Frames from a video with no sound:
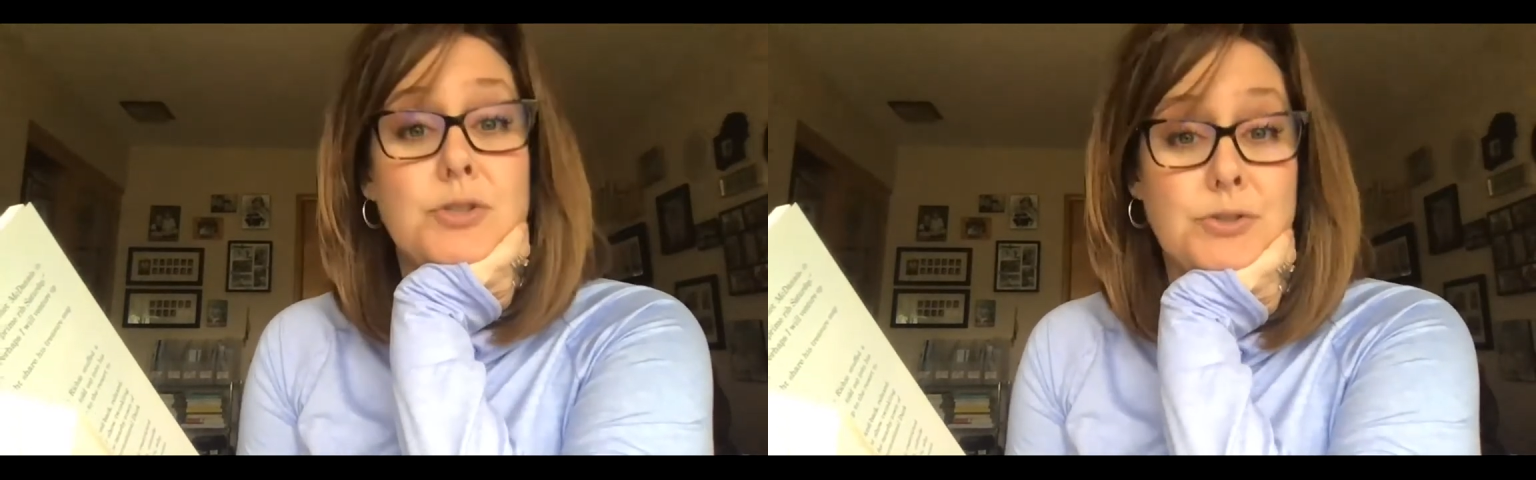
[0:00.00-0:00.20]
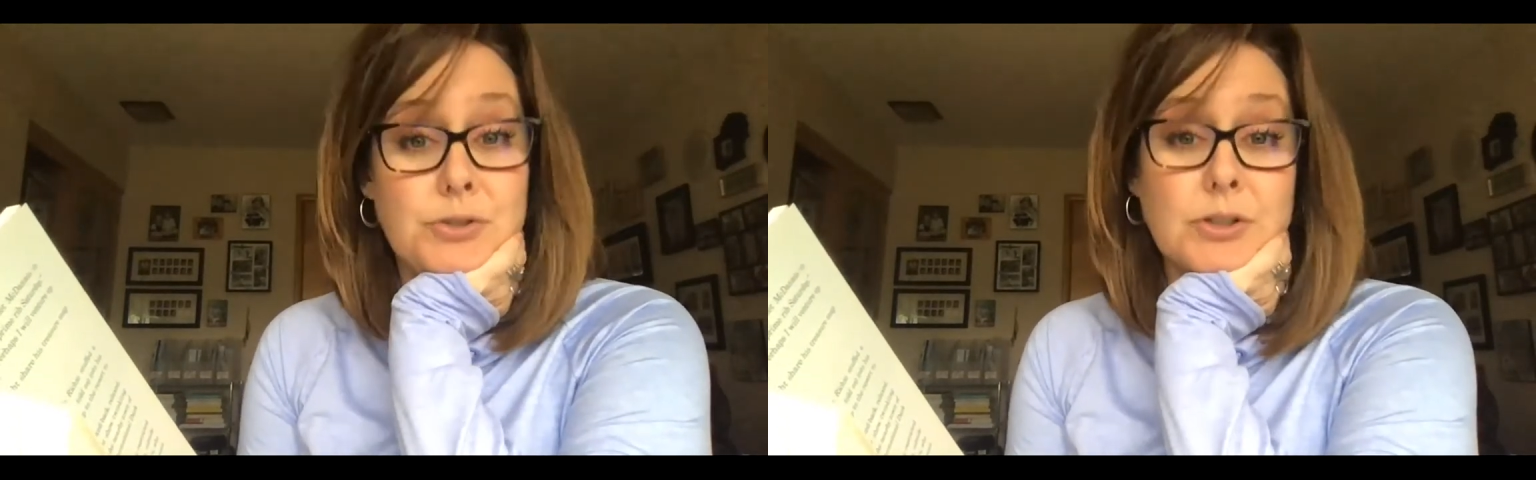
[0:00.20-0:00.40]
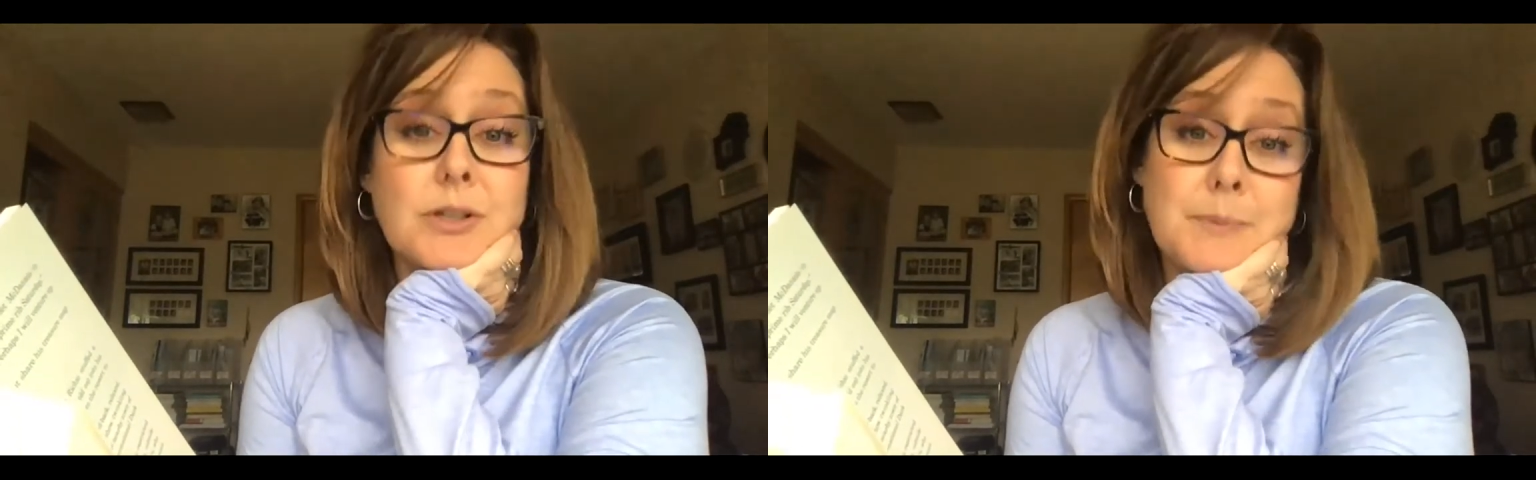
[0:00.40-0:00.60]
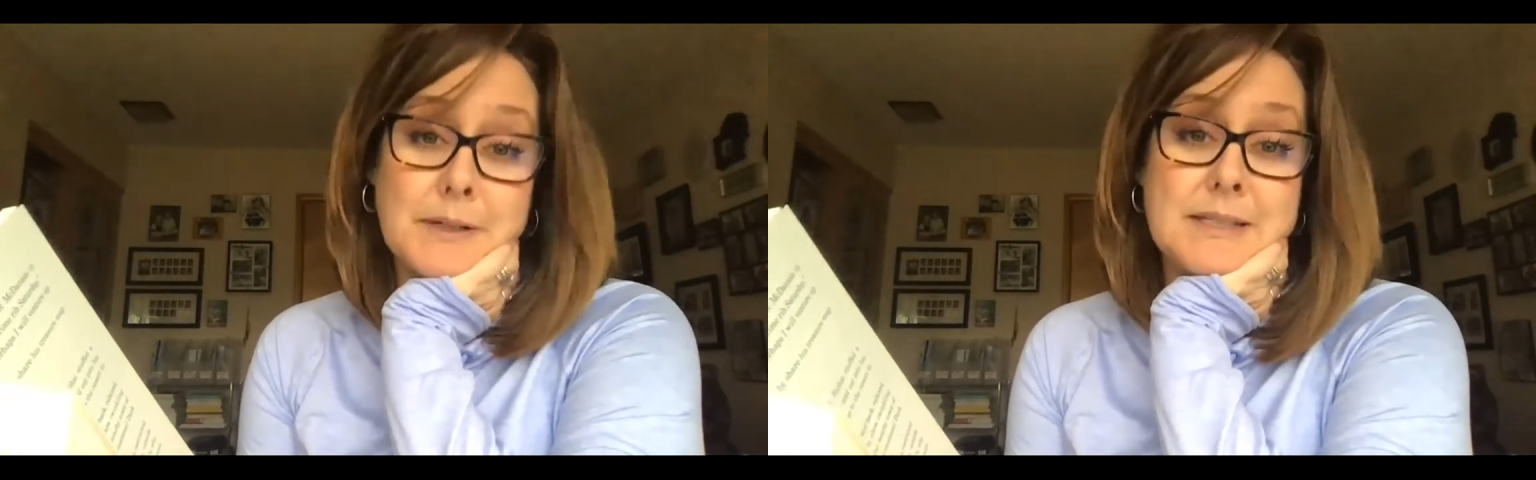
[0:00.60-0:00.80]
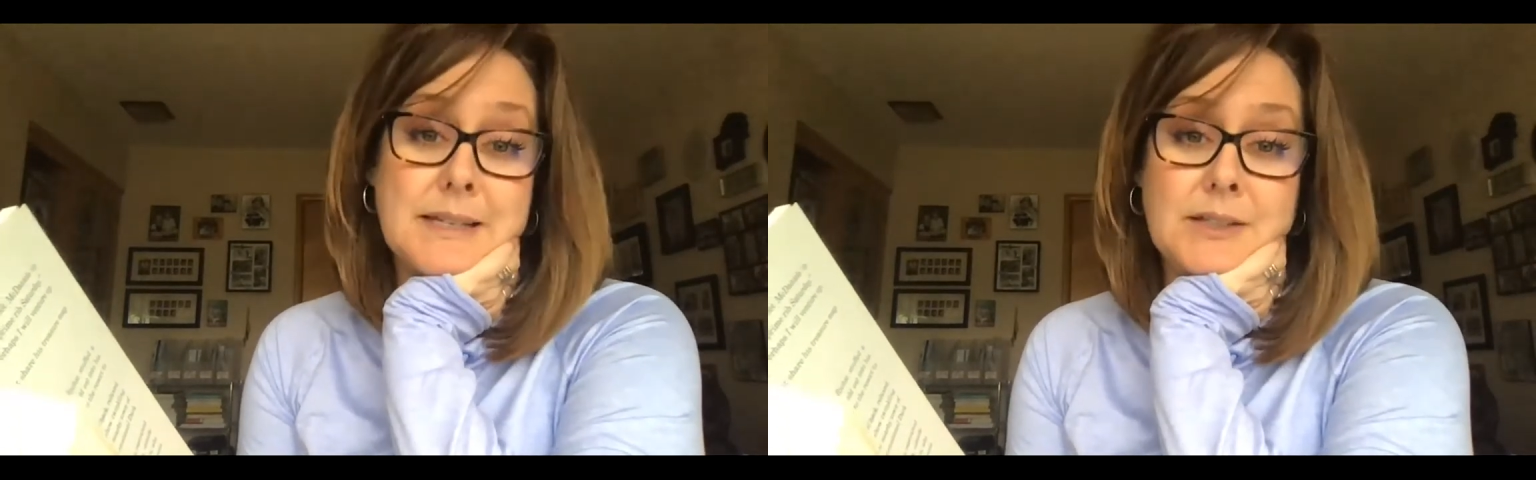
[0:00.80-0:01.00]
"Dirk
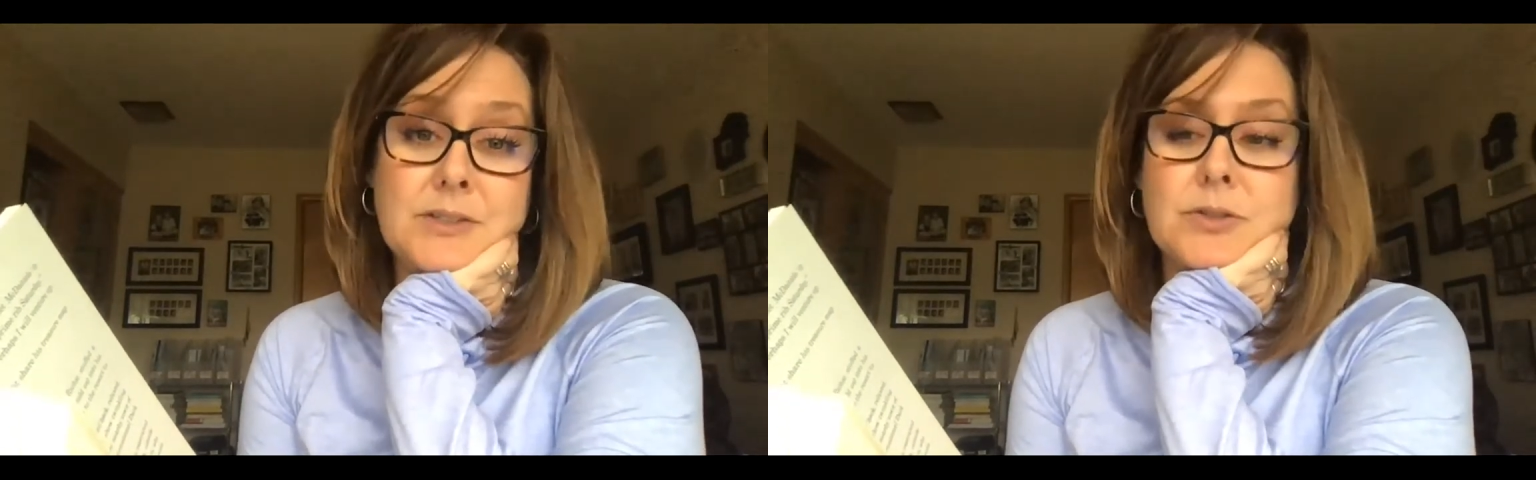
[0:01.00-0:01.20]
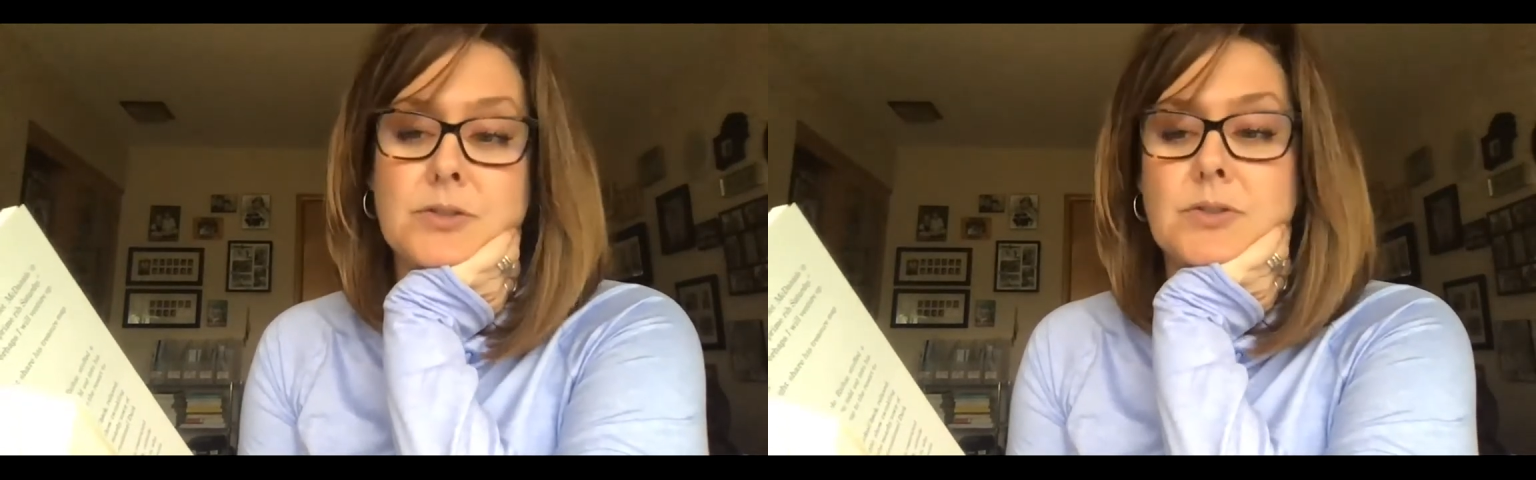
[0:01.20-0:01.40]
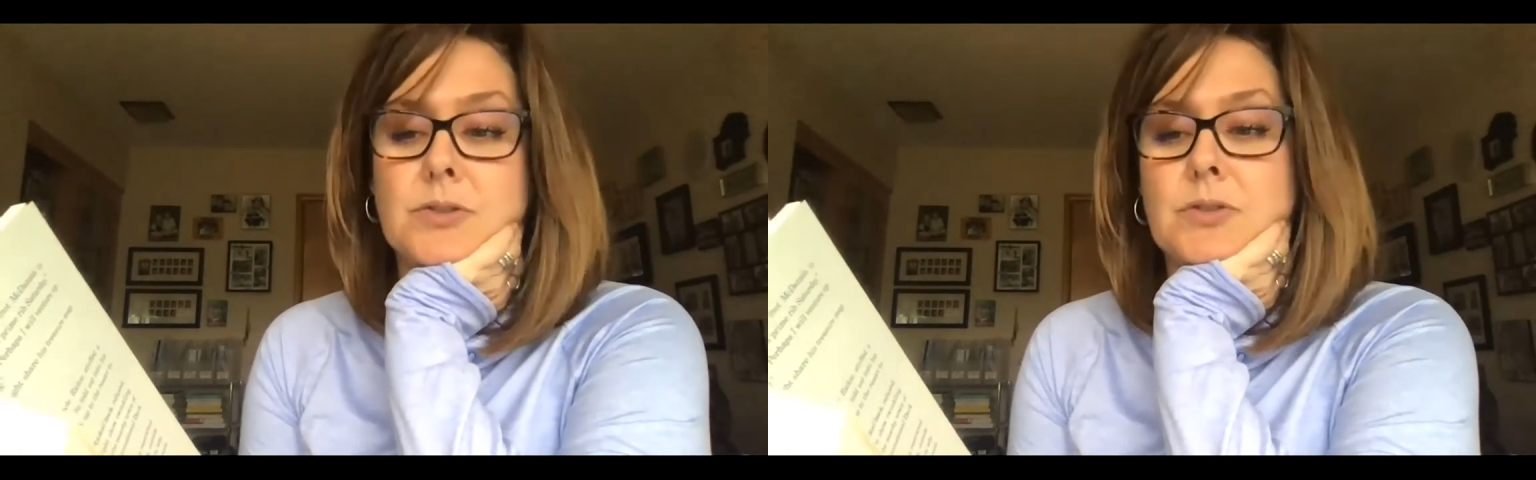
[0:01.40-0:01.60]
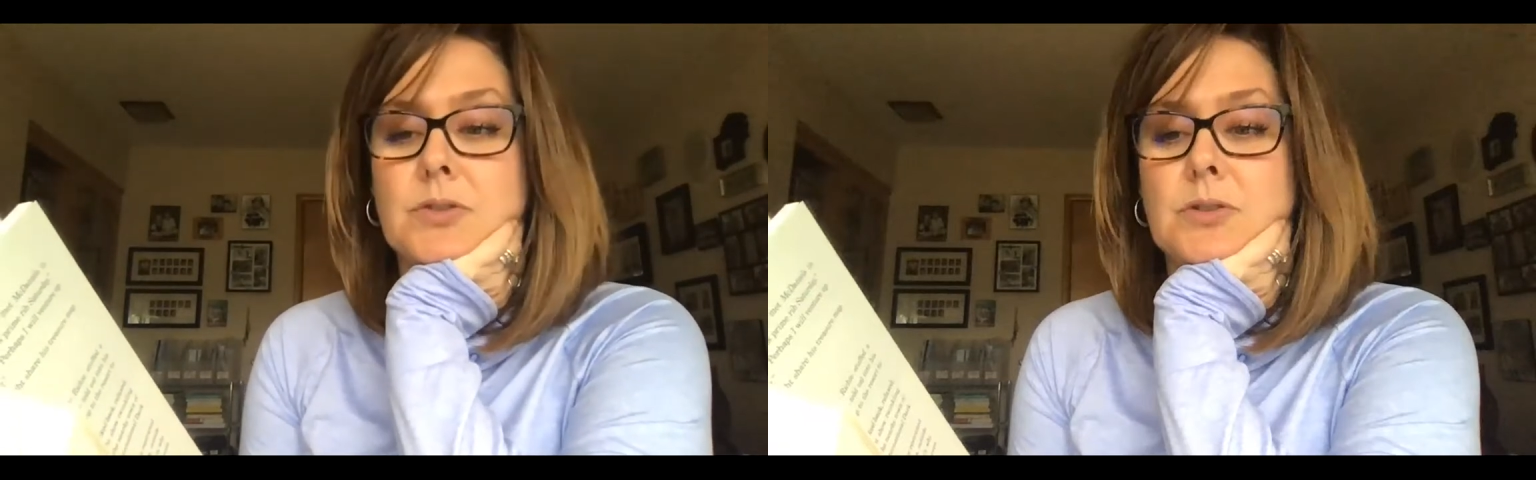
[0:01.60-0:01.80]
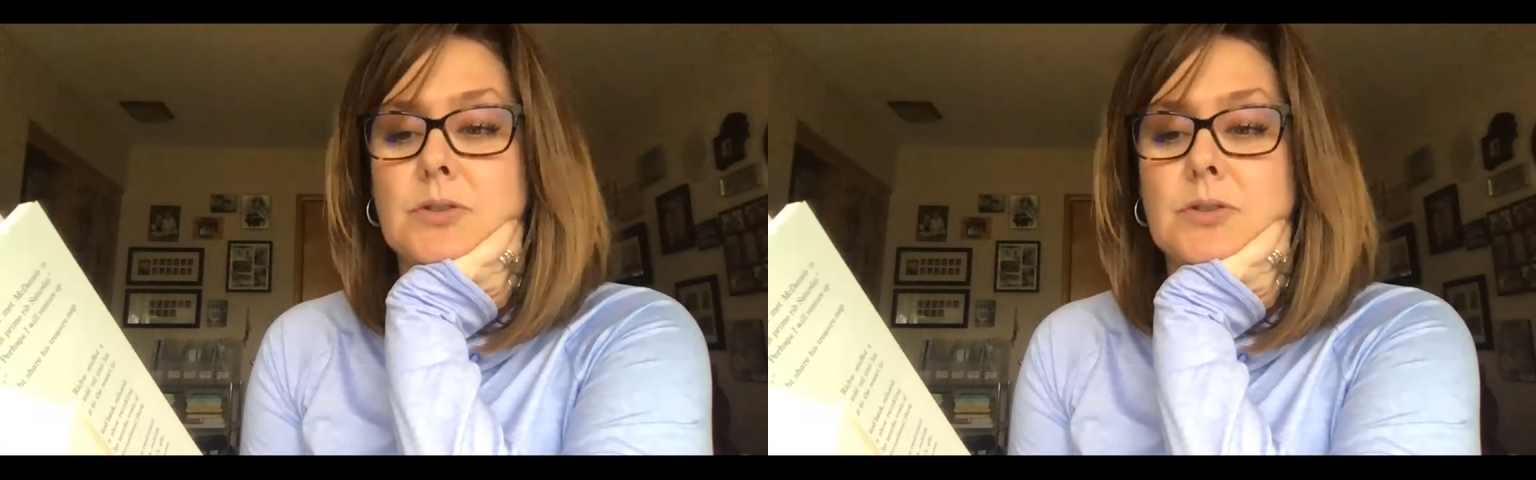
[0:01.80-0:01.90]
McDaniels."